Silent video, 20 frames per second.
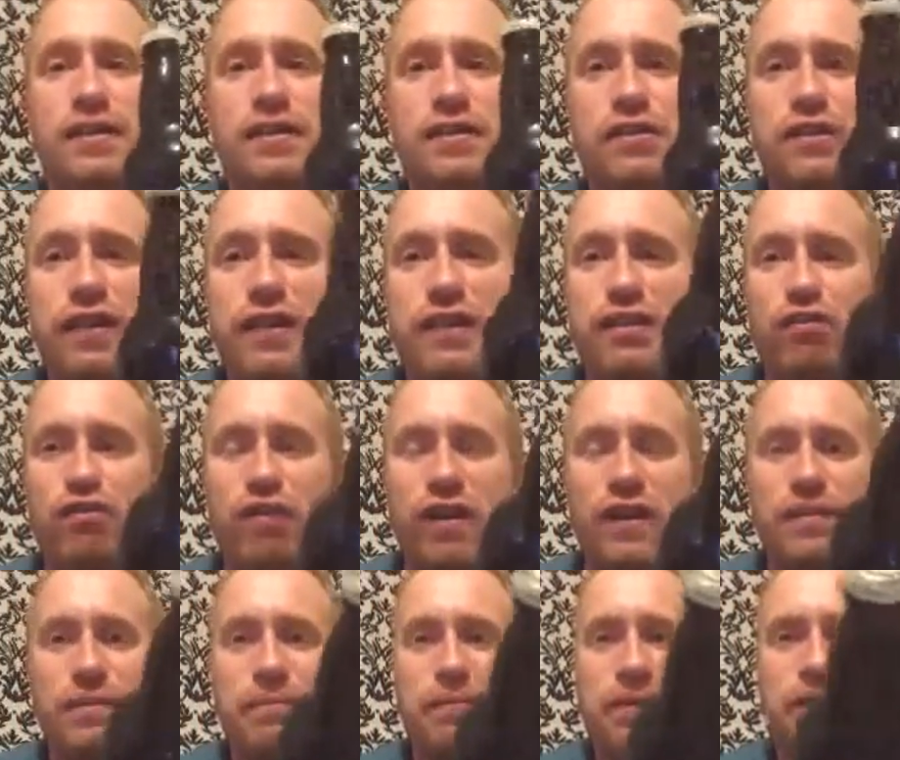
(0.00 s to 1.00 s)
So these are
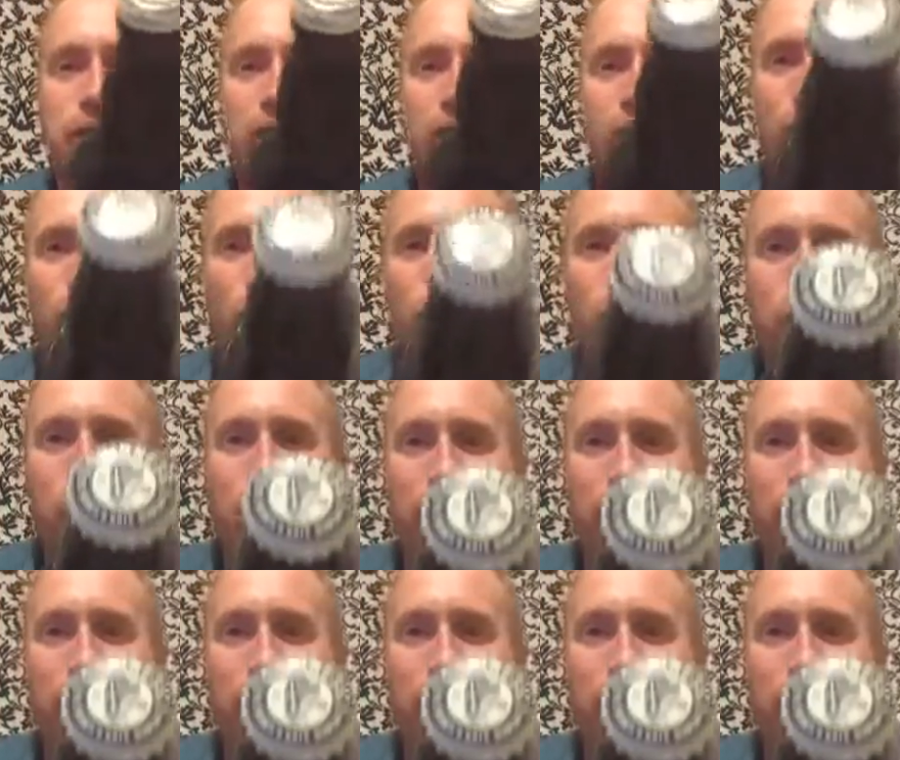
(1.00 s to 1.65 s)
recipes going